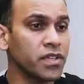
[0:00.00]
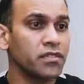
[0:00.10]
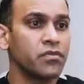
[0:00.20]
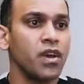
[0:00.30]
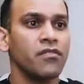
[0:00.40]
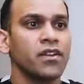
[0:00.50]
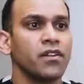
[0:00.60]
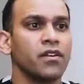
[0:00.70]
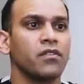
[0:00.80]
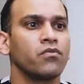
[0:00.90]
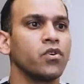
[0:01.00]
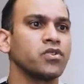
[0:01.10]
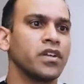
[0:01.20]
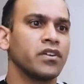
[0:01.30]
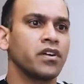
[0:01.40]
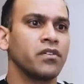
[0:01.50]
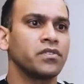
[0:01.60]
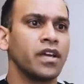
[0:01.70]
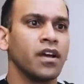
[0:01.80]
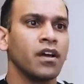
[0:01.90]
Because if you have a rotator cuff
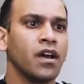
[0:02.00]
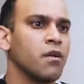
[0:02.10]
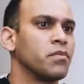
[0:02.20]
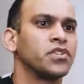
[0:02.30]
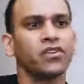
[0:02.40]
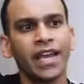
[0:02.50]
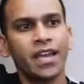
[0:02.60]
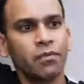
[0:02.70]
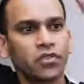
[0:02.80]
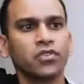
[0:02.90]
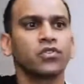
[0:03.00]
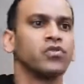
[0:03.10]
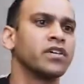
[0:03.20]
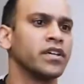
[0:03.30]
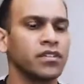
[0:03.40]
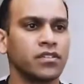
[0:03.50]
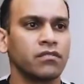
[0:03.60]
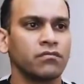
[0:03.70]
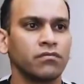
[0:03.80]
tear, but you're able to do this.